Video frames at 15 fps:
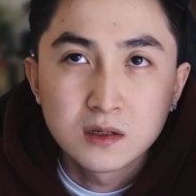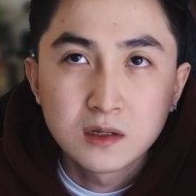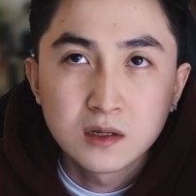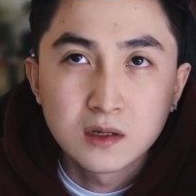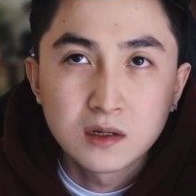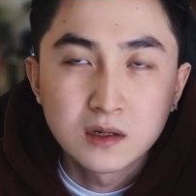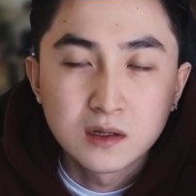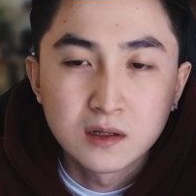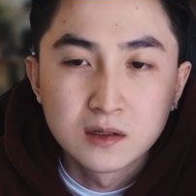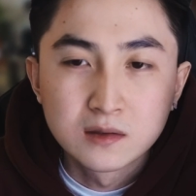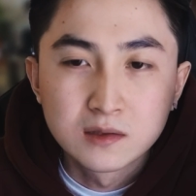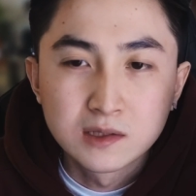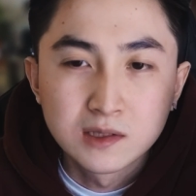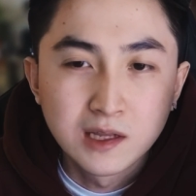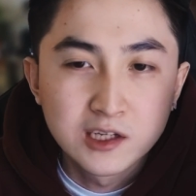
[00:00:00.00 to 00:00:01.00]

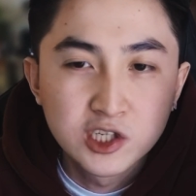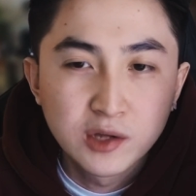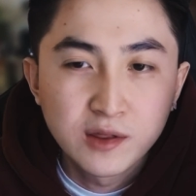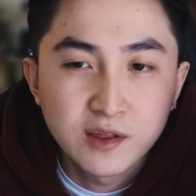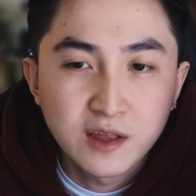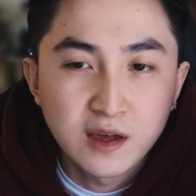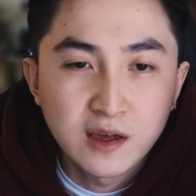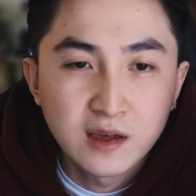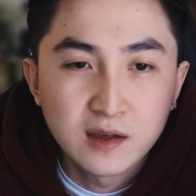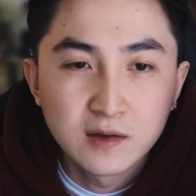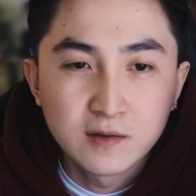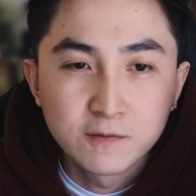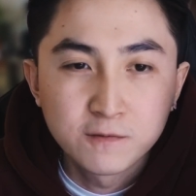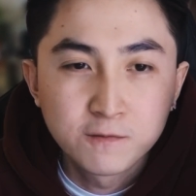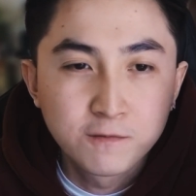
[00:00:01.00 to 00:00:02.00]
let's just
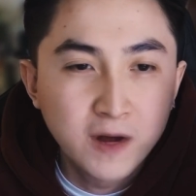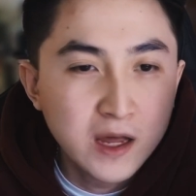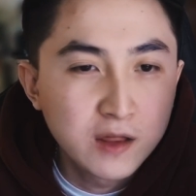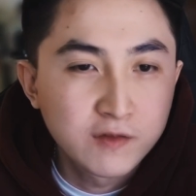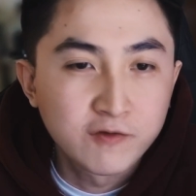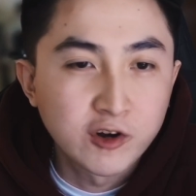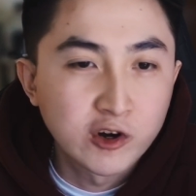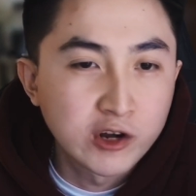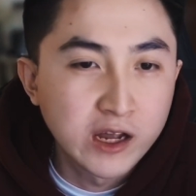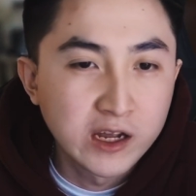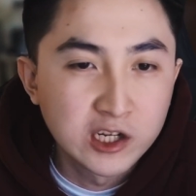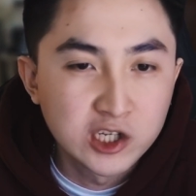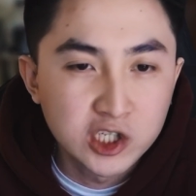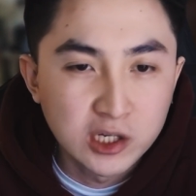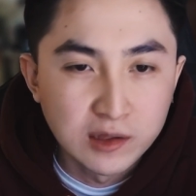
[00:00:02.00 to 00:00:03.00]
say face
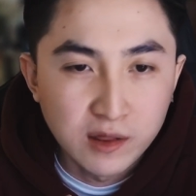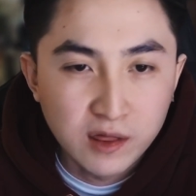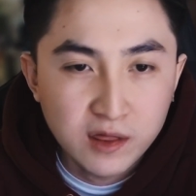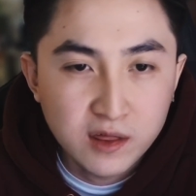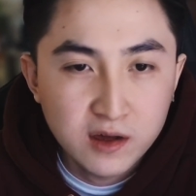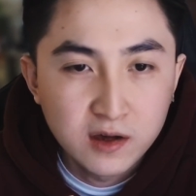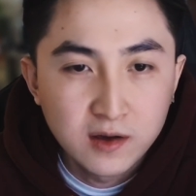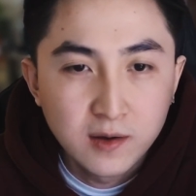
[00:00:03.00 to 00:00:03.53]
variations,